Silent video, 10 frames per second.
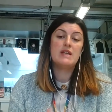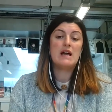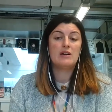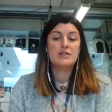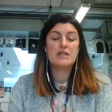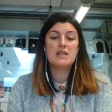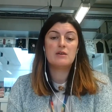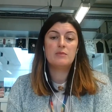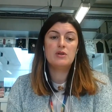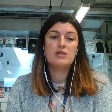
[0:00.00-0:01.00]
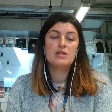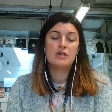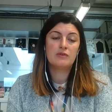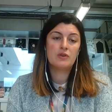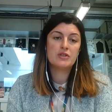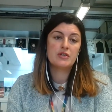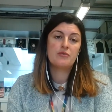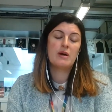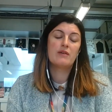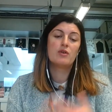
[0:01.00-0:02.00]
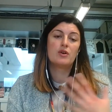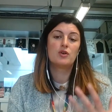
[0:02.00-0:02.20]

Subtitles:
LRC computers that have got the software on,